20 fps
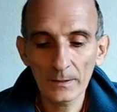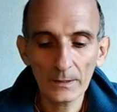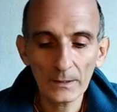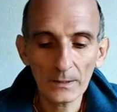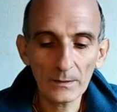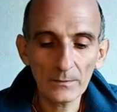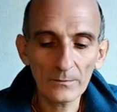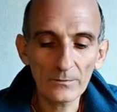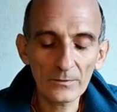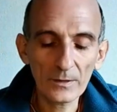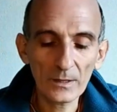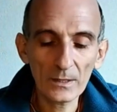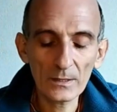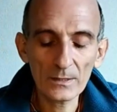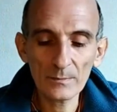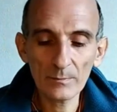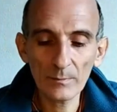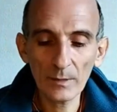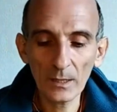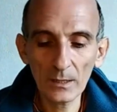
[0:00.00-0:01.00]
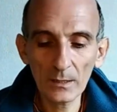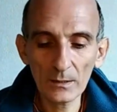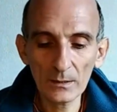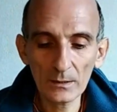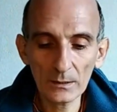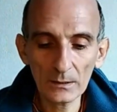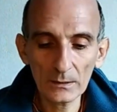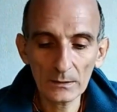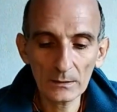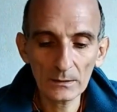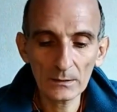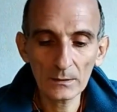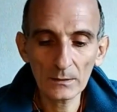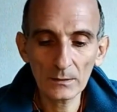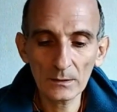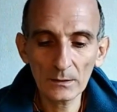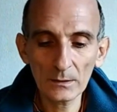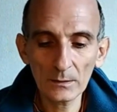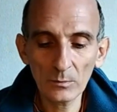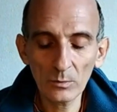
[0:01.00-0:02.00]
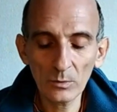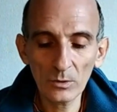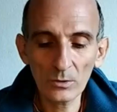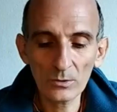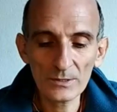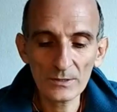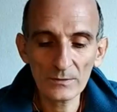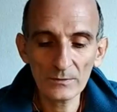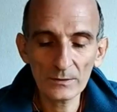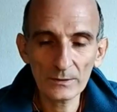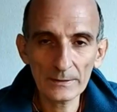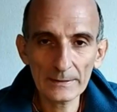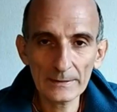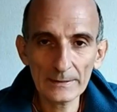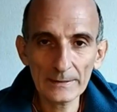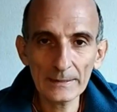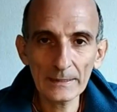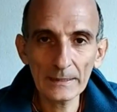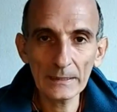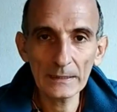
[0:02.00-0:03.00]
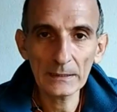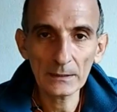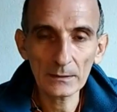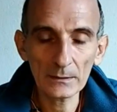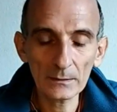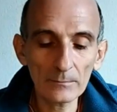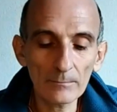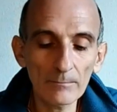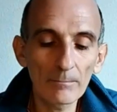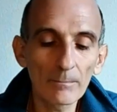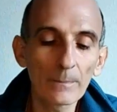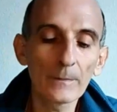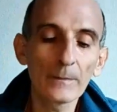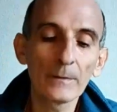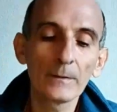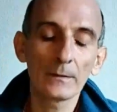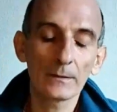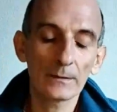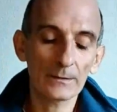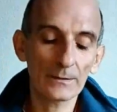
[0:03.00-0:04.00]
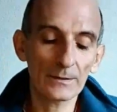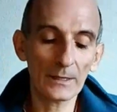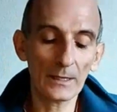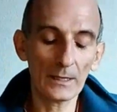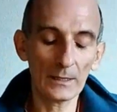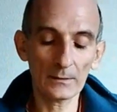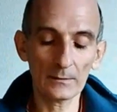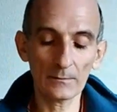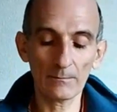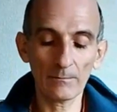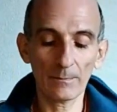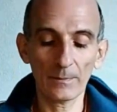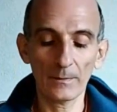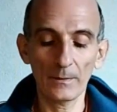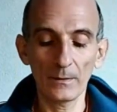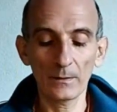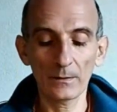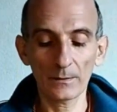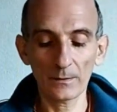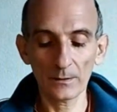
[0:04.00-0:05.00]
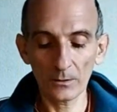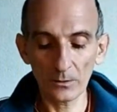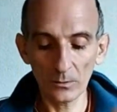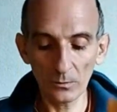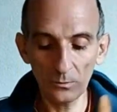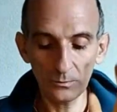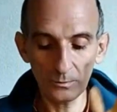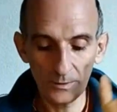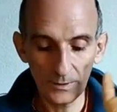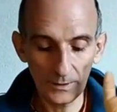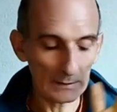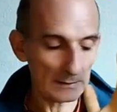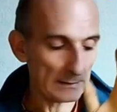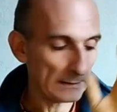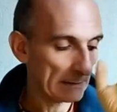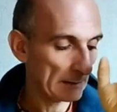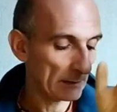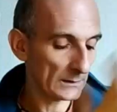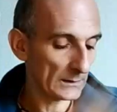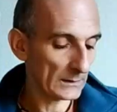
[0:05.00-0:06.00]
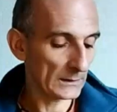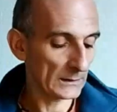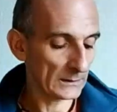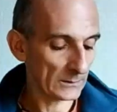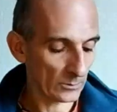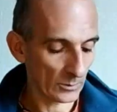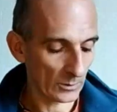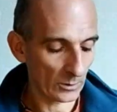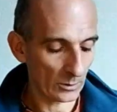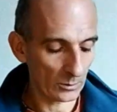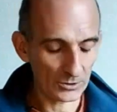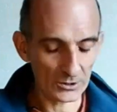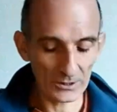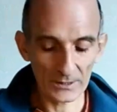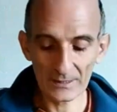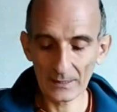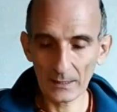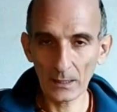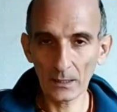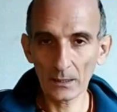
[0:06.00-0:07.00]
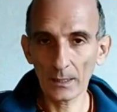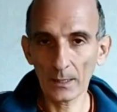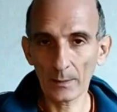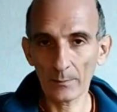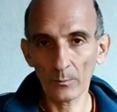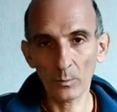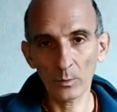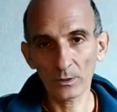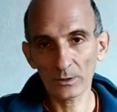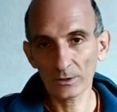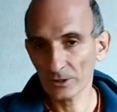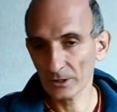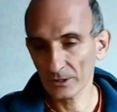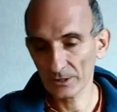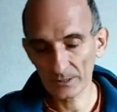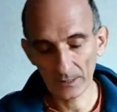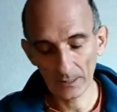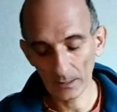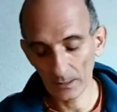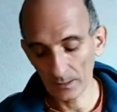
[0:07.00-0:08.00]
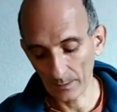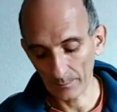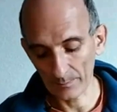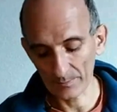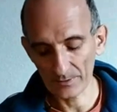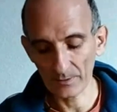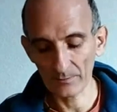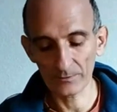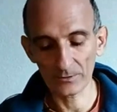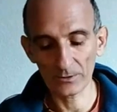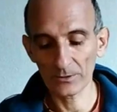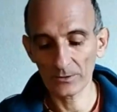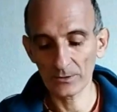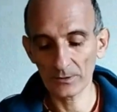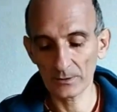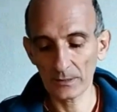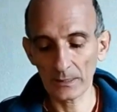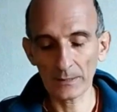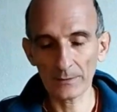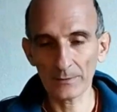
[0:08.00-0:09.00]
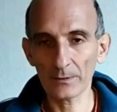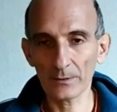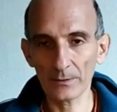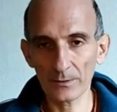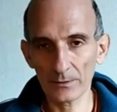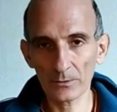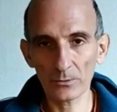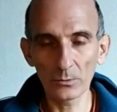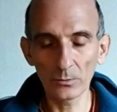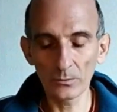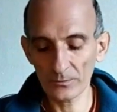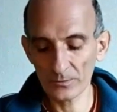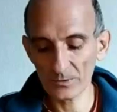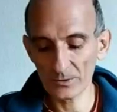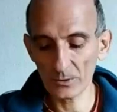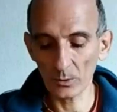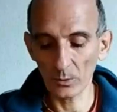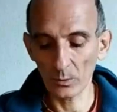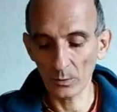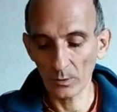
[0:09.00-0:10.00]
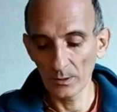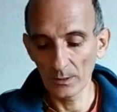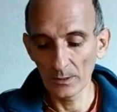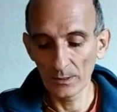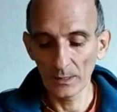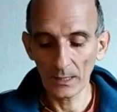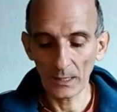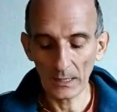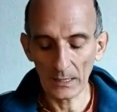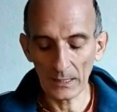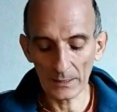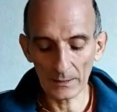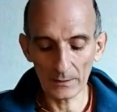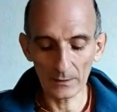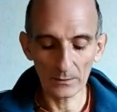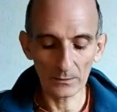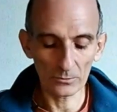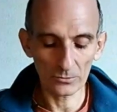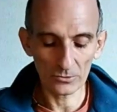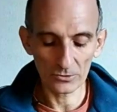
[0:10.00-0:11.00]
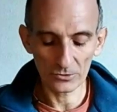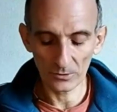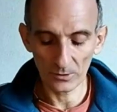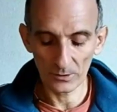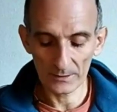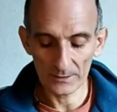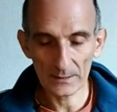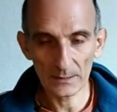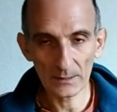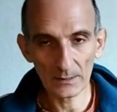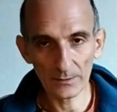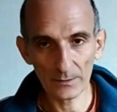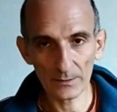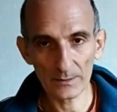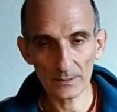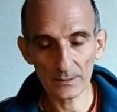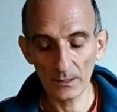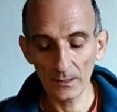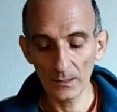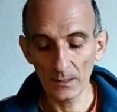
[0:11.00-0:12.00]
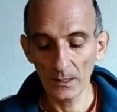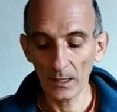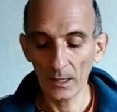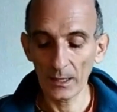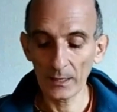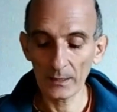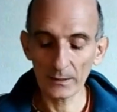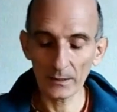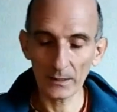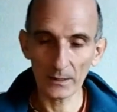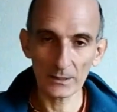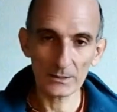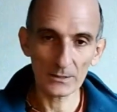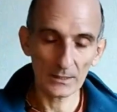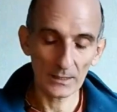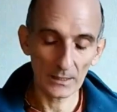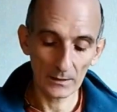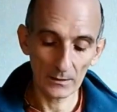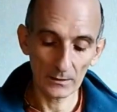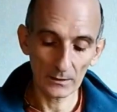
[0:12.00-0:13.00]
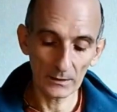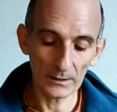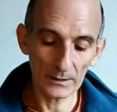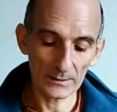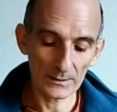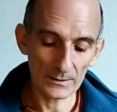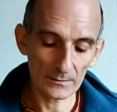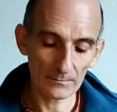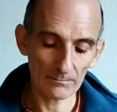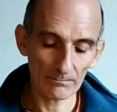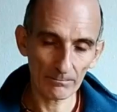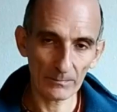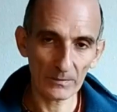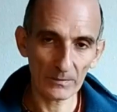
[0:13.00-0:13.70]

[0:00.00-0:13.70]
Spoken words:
If kids make walls even thinner, then the roof, it will all just collapse under the roof. So I usually see this and I say, let's